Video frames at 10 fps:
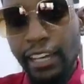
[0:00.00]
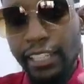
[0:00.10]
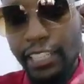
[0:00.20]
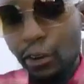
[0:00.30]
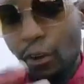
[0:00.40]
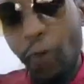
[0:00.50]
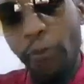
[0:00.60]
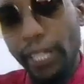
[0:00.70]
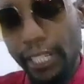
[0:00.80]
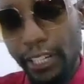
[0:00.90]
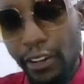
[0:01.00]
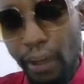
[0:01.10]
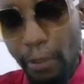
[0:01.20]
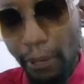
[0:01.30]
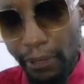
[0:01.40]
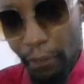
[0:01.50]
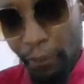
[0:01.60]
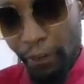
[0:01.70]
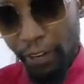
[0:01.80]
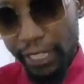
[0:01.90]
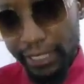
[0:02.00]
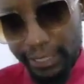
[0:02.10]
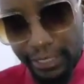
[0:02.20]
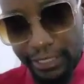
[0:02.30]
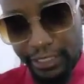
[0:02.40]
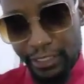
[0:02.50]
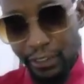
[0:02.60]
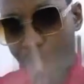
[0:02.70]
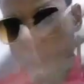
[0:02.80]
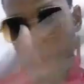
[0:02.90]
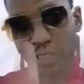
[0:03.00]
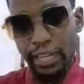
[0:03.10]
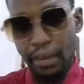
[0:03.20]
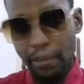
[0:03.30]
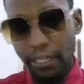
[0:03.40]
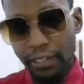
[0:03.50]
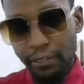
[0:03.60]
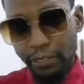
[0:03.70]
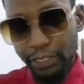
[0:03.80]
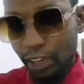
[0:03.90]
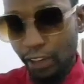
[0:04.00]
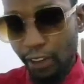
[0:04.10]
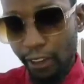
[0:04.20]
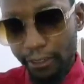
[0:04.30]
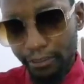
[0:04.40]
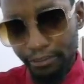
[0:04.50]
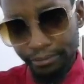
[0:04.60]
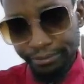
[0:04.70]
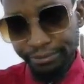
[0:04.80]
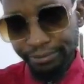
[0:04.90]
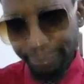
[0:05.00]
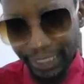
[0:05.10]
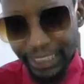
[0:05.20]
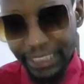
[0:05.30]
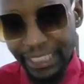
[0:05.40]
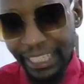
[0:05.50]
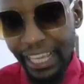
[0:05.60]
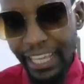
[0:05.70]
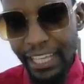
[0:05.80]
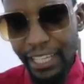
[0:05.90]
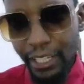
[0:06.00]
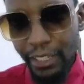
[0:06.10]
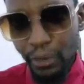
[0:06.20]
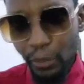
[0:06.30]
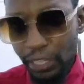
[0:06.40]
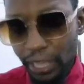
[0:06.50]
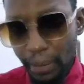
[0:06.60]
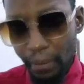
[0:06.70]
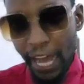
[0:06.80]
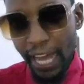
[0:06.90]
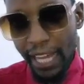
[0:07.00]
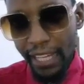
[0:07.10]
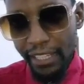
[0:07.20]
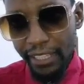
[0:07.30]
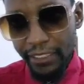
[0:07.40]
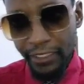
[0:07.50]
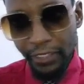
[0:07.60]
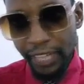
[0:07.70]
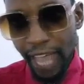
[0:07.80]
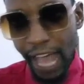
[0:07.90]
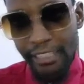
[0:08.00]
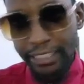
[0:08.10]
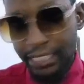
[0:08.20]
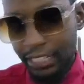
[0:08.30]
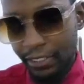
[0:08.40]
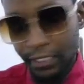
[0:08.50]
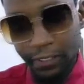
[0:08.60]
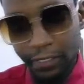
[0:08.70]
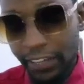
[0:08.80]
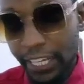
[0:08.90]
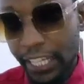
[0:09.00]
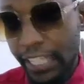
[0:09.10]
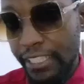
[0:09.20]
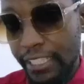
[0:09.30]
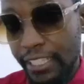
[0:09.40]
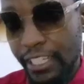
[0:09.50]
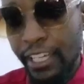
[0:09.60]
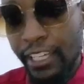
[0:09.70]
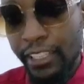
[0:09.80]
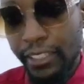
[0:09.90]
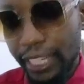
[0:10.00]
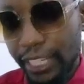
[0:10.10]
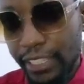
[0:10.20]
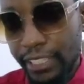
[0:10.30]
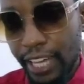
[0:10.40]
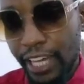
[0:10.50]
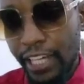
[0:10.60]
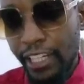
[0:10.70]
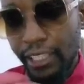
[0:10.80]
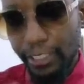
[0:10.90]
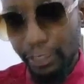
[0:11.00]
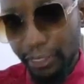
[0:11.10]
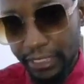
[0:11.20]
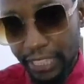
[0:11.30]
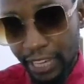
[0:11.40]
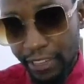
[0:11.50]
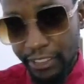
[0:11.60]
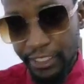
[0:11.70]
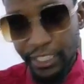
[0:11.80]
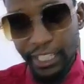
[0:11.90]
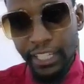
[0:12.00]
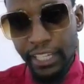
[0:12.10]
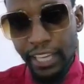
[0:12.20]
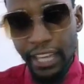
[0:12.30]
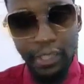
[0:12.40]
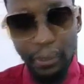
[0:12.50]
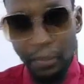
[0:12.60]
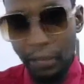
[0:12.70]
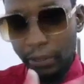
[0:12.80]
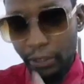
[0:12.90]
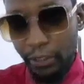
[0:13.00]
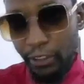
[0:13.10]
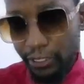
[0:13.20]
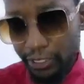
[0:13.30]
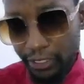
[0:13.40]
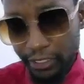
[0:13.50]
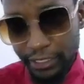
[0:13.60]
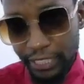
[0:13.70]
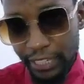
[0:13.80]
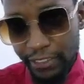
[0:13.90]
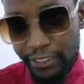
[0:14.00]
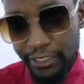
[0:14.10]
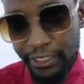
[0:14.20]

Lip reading: They already know about the product since you've been talking about it for so long, and when they buy, it's not a hard sell. It's very easy to get those sales and to be able to close those sales.